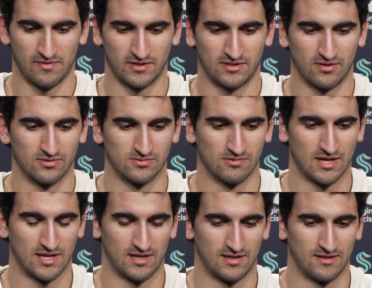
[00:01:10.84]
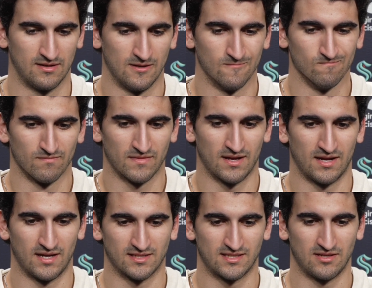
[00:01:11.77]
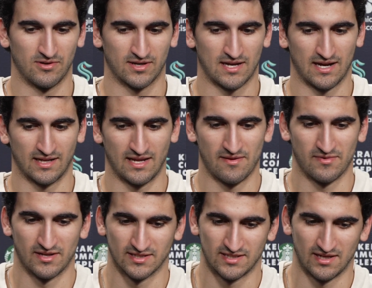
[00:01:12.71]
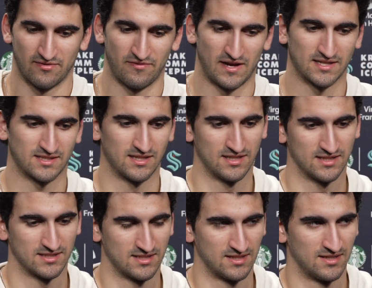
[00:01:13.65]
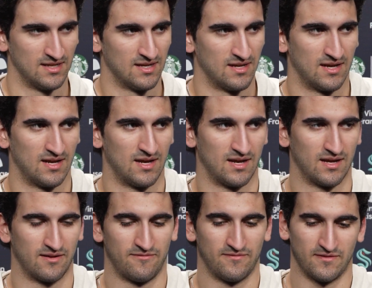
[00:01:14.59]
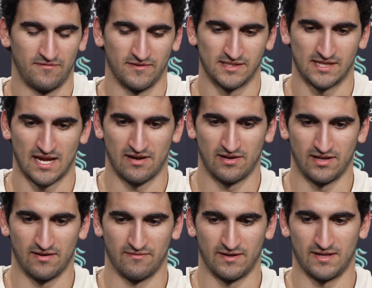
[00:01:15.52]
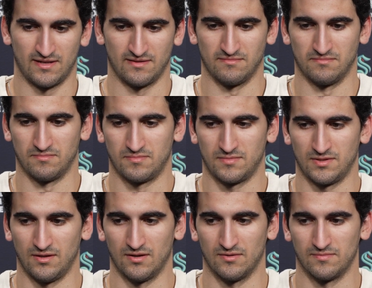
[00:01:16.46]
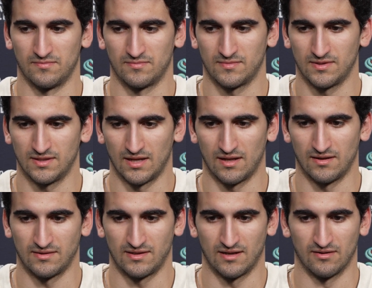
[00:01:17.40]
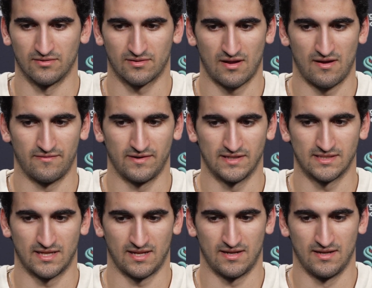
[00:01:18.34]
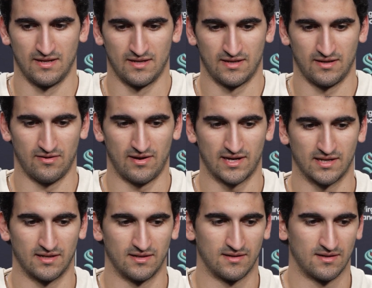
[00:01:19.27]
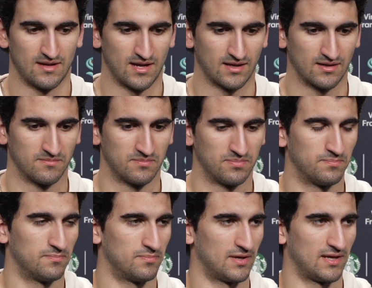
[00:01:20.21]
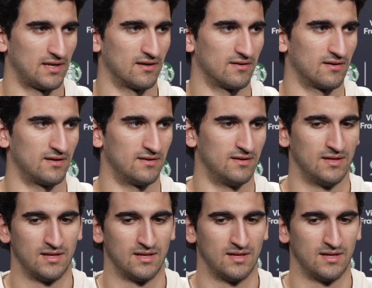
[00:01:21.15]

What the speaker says: toes wet and see what kind of game it is, see how fast it is, and the physicality of it, and, get a little confidence that, I can play here and,